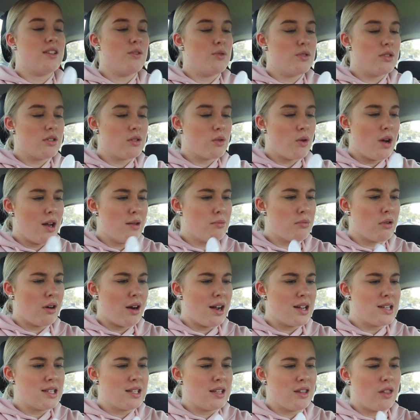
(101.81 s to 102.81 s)
It was quite
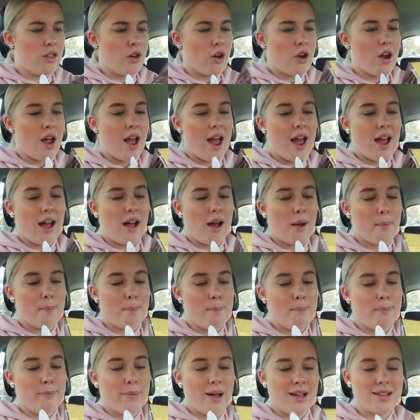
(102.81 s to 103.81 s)
pricey though,
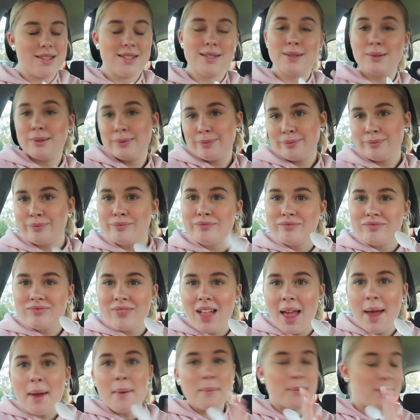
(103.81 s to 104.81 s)
but
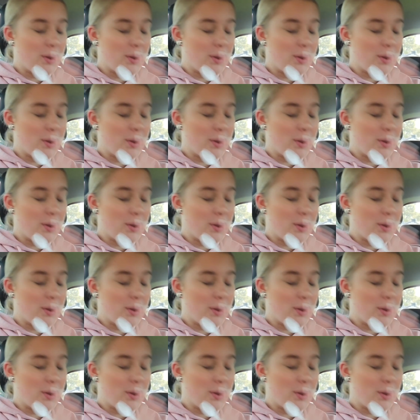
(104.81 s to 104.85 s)
I'm